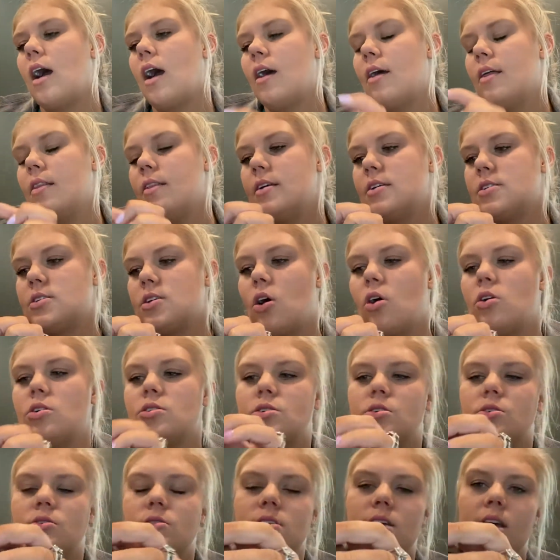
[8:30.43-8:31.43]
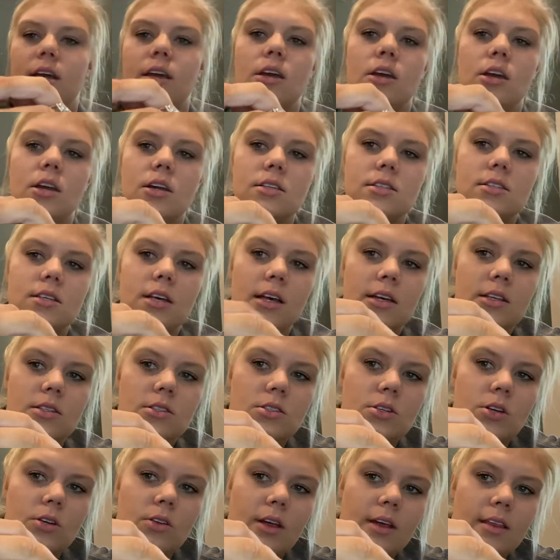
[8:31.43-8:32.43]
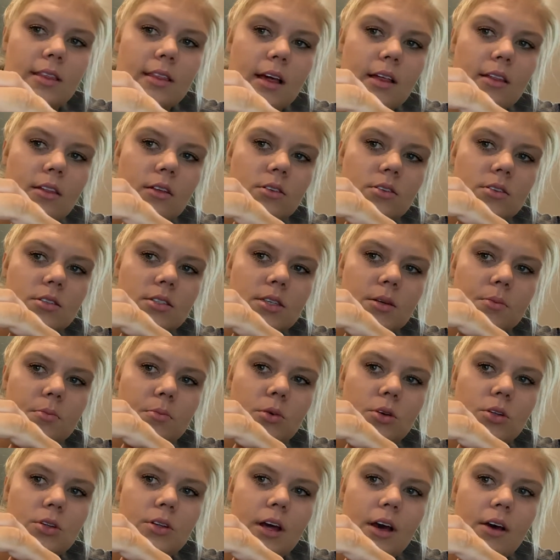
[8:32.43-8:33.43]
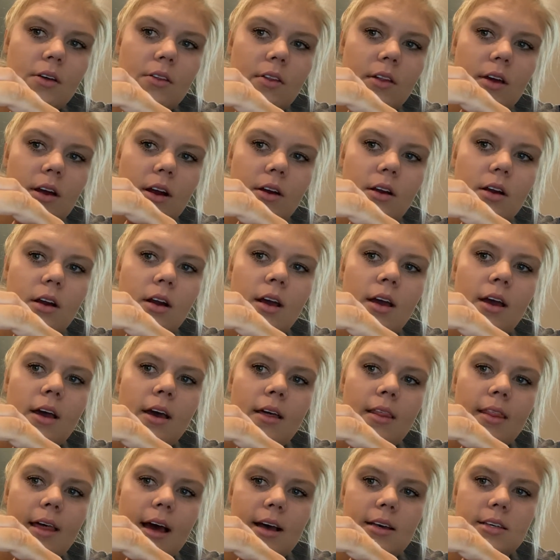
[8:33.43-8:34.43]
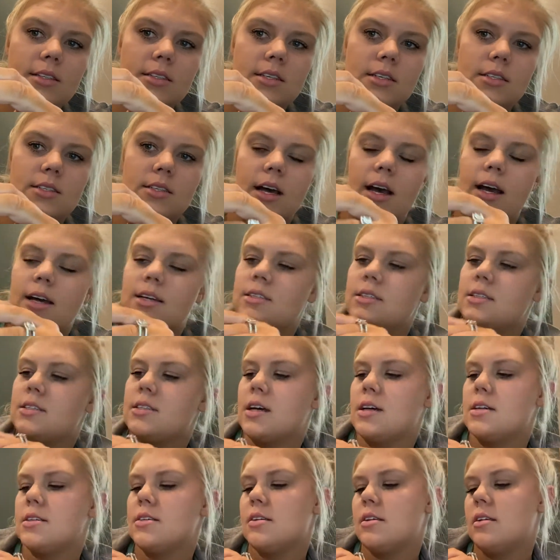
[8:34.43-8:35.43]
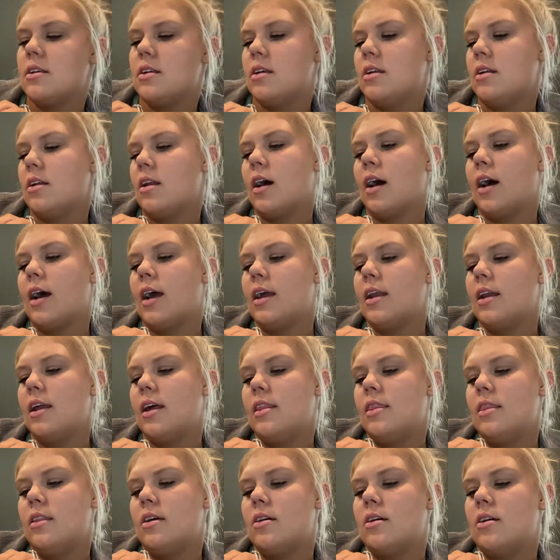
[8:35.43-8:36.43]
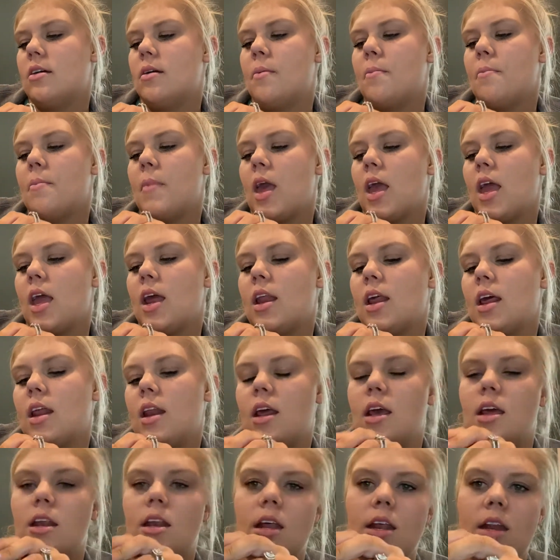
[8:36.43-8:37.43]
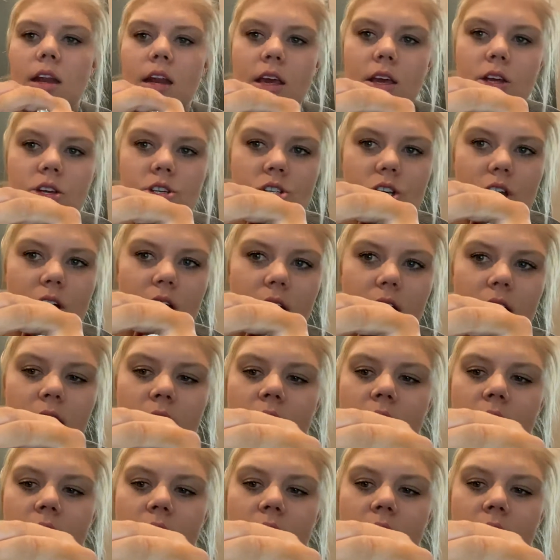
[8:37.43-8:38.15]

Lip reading: this also is like a good sign. So like that little symbol down there that has the size 9, and they're made in Indonesia,